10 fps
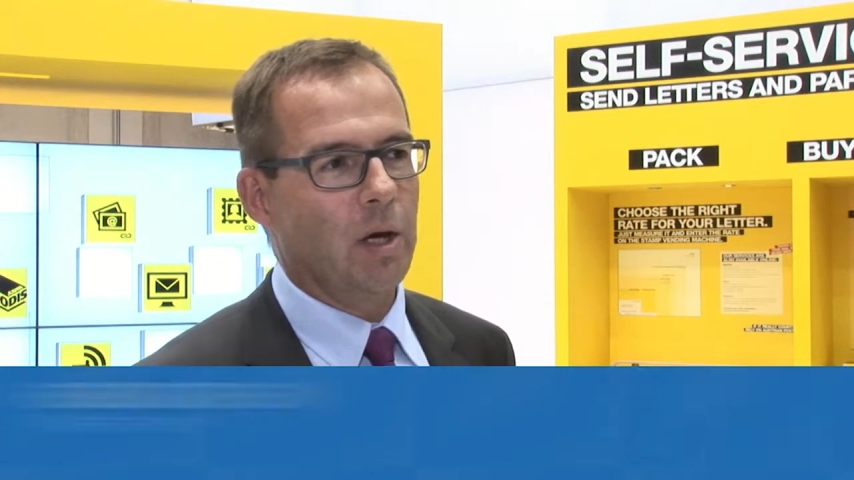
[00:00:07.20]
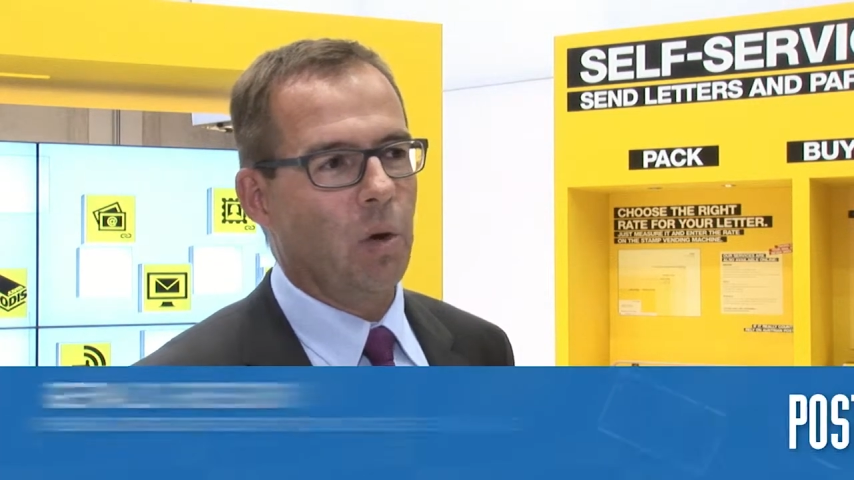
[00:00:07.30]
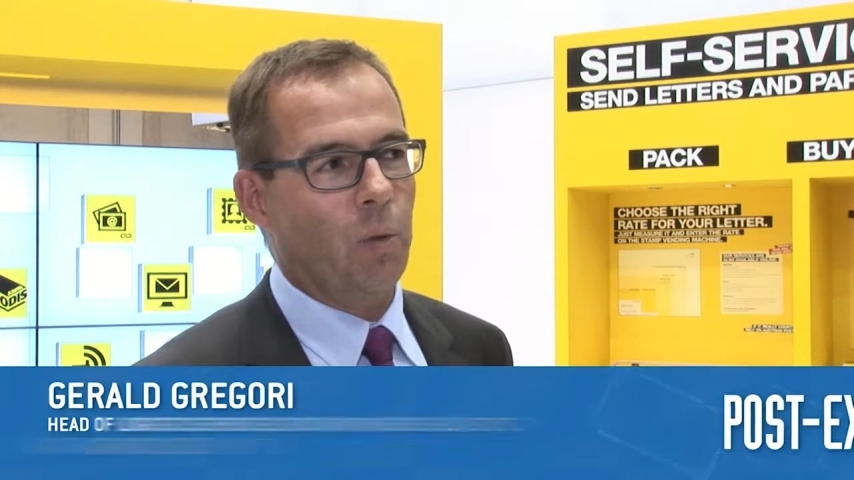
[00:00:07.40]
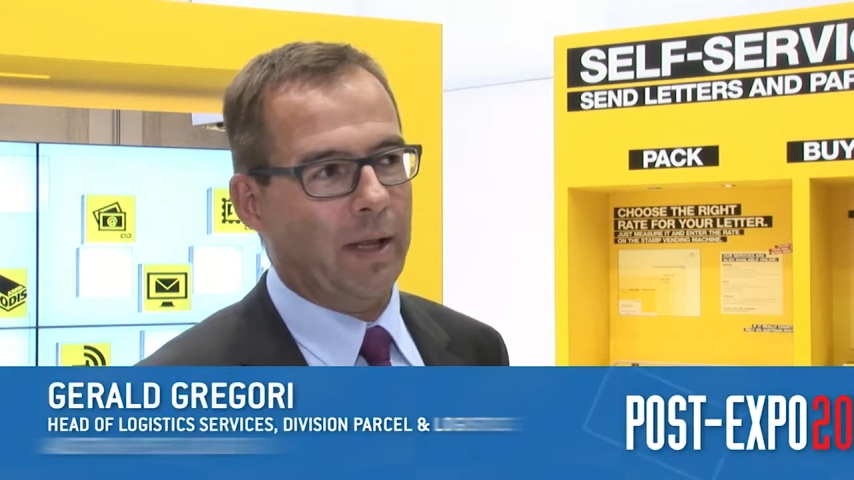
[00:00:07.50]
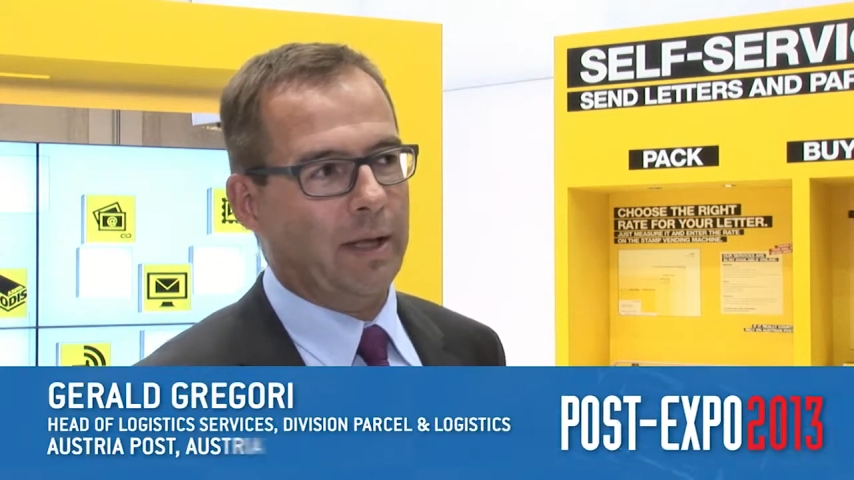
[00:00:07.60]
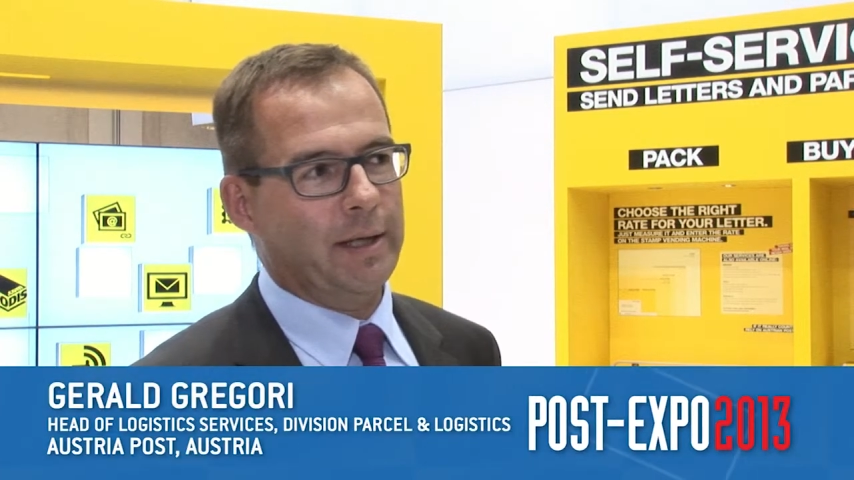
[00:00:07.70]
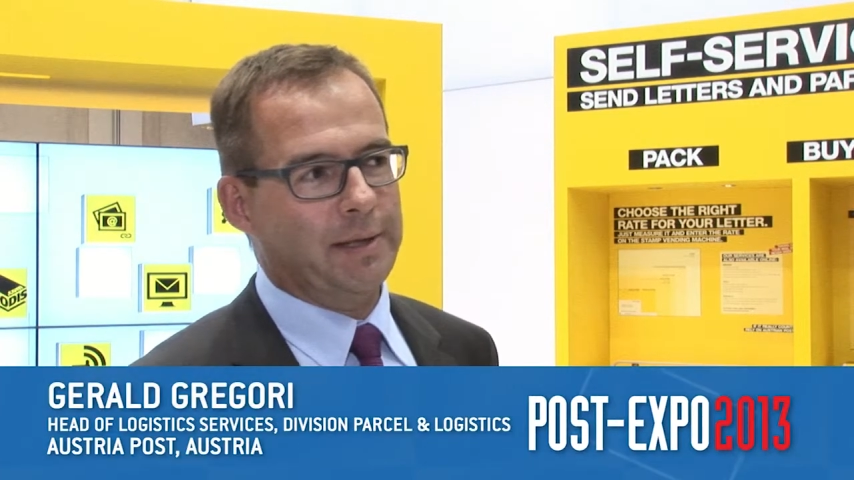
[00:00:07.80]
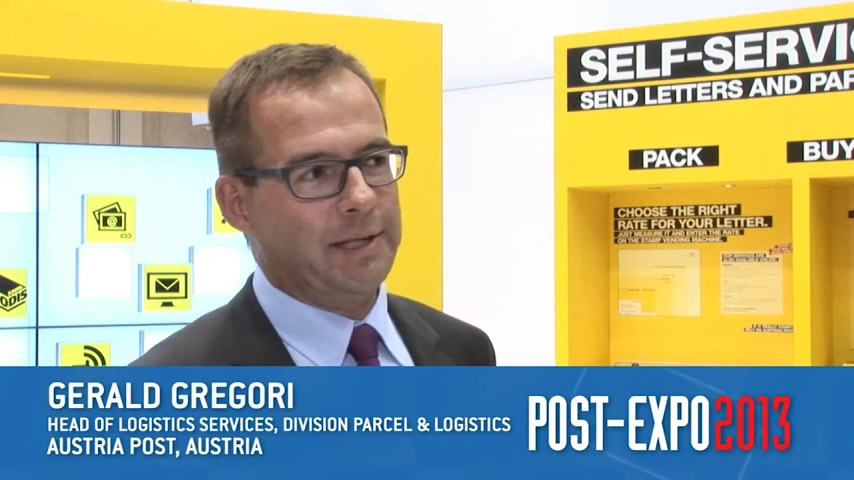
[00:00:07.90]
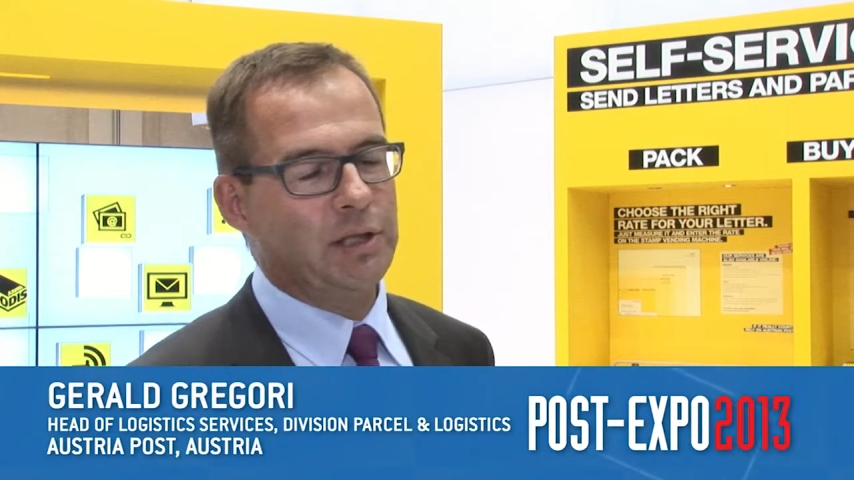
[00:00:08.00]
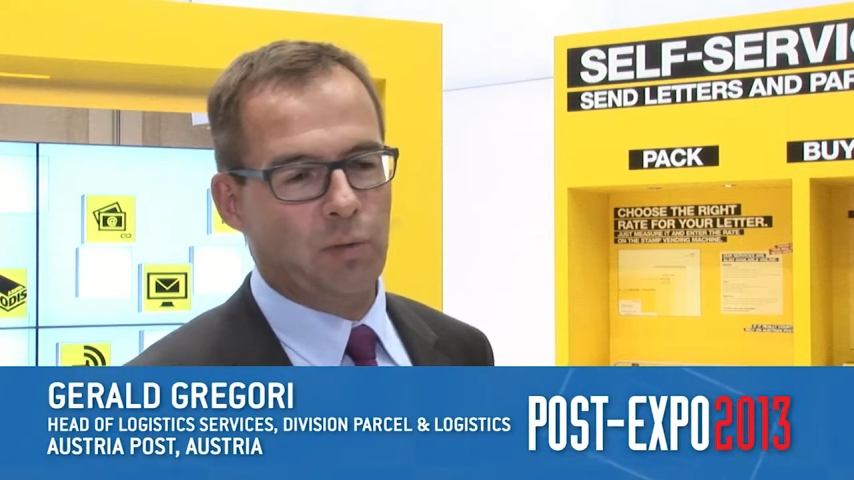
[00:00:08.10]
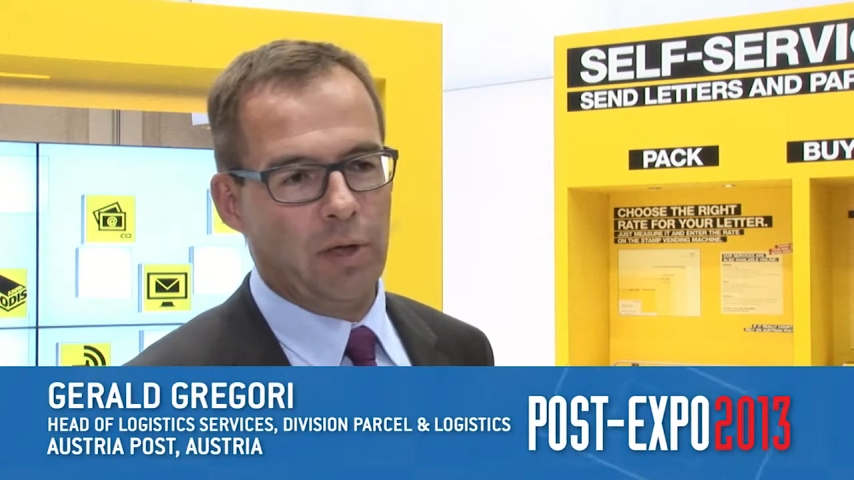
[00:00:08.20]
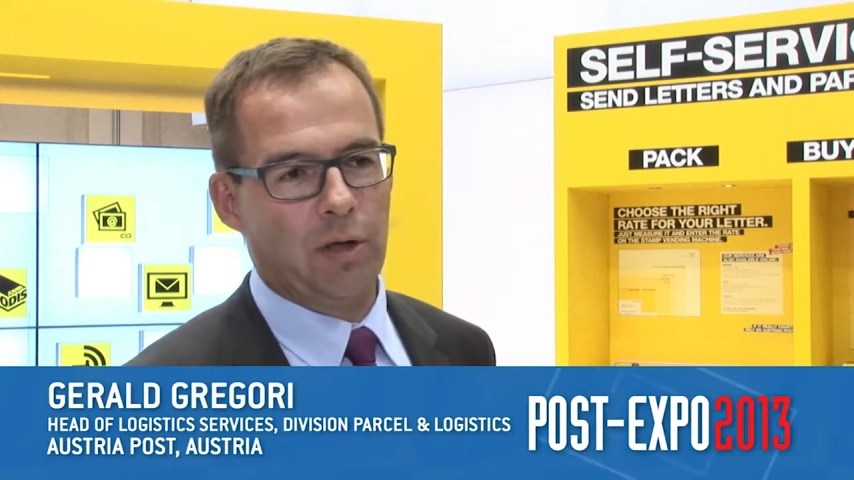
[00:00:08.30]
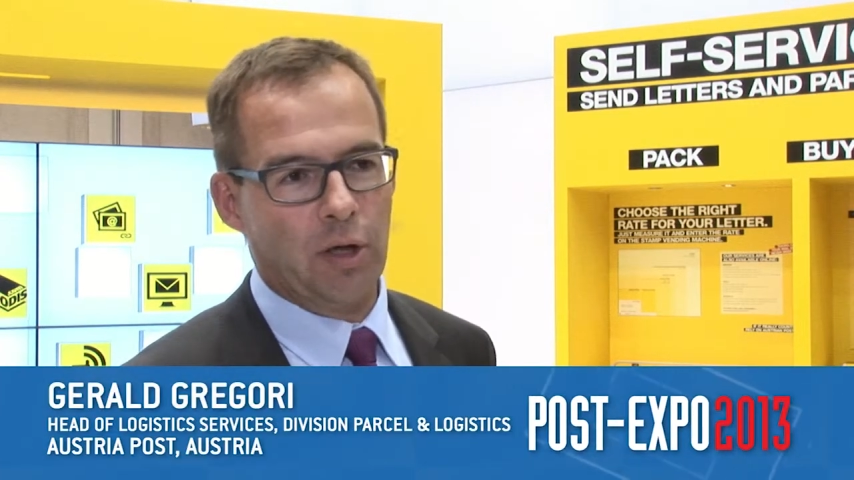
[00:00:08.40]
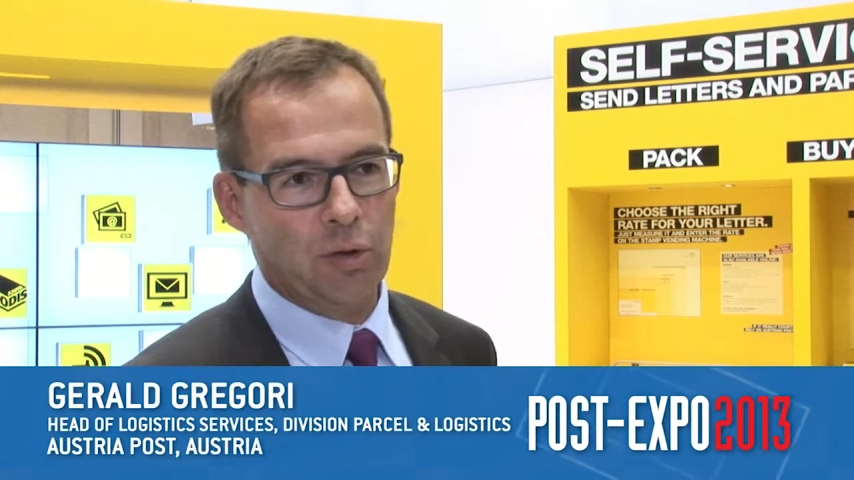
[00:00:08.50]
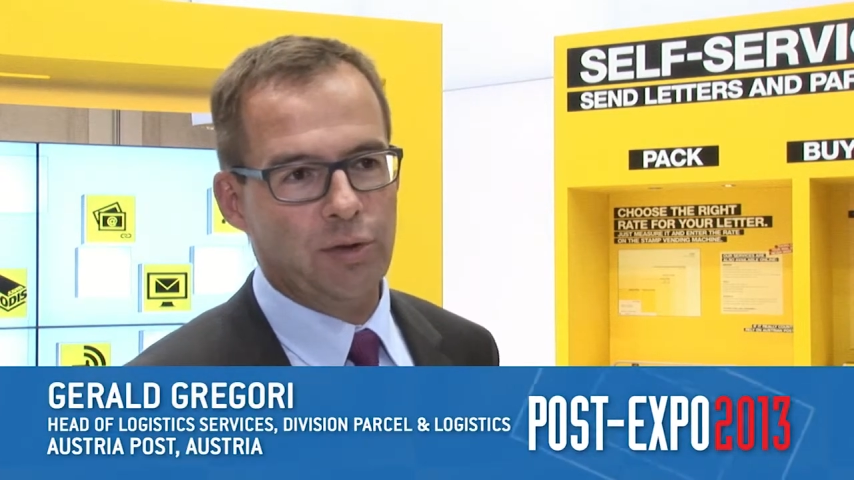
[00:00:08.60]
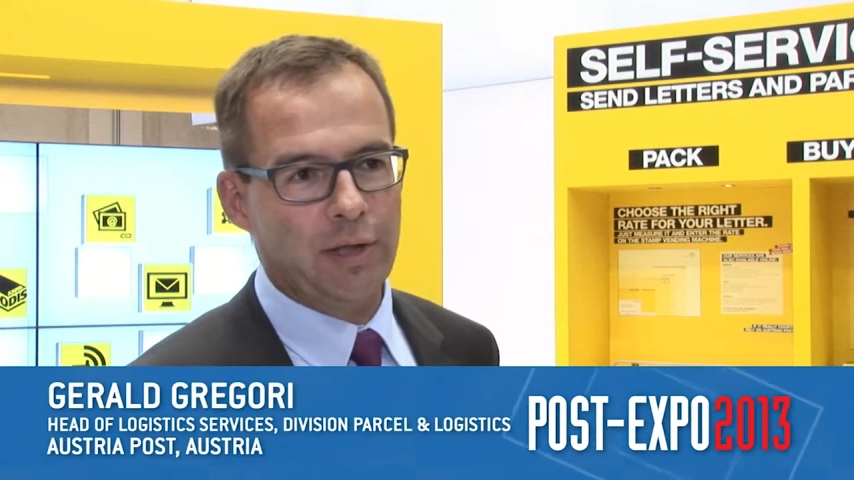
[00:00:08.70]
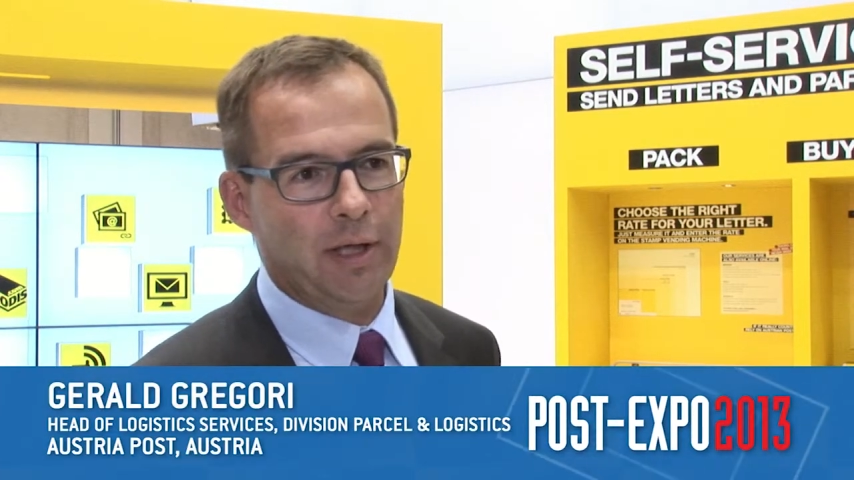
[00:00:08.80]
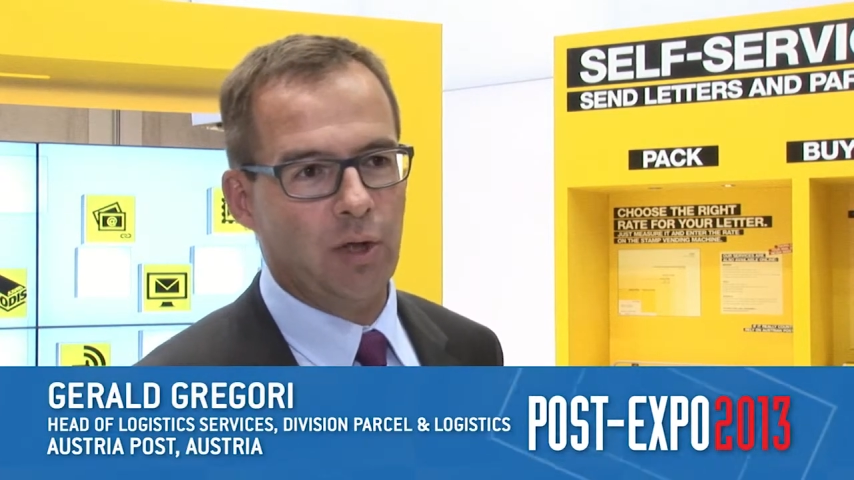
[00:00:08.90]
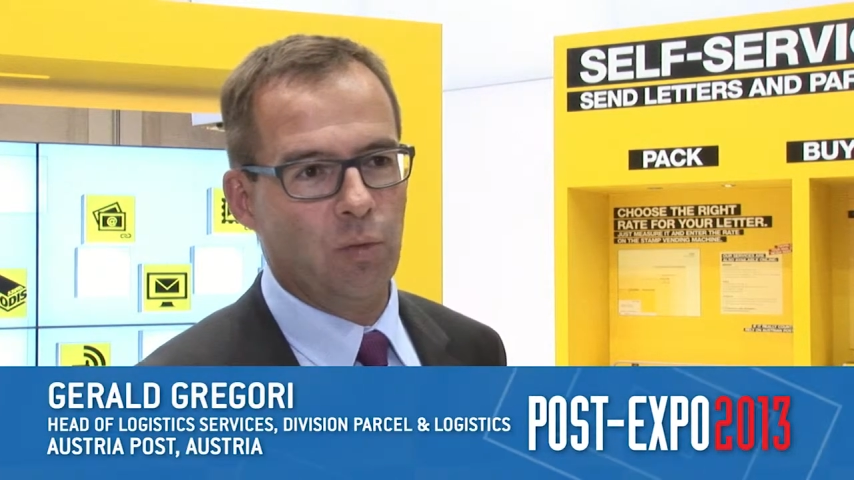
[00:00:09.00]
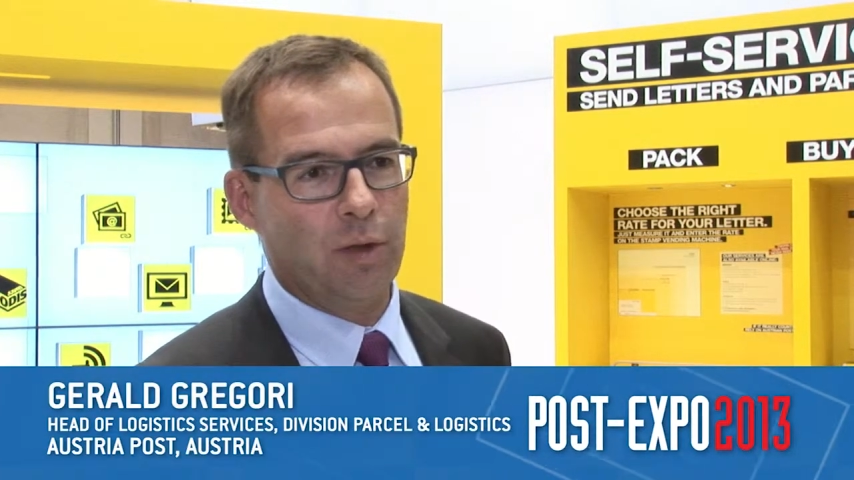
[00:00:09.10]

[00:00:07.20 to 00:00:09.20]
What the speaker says: Well, since we are host here,